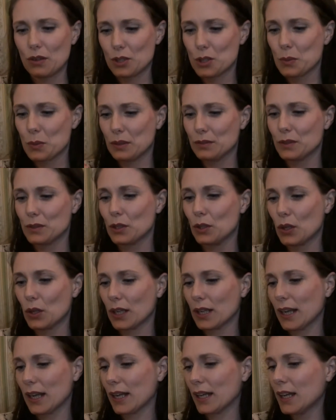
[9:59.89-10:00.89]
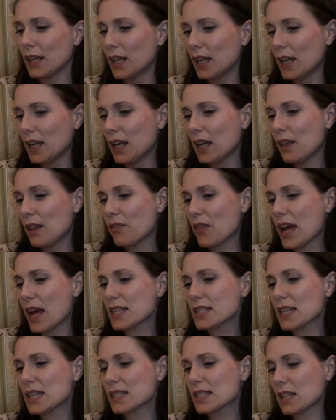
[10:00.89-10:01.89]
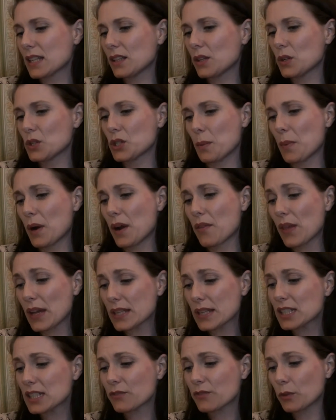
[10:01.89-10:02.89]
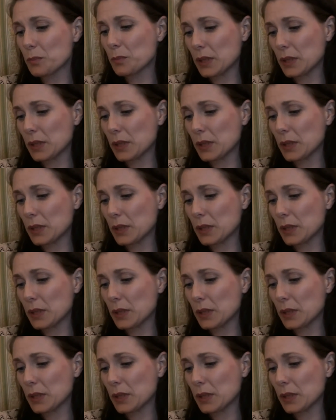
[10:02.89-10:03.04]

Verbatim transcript: or 12 o'clock at night this is a little jumper. This is from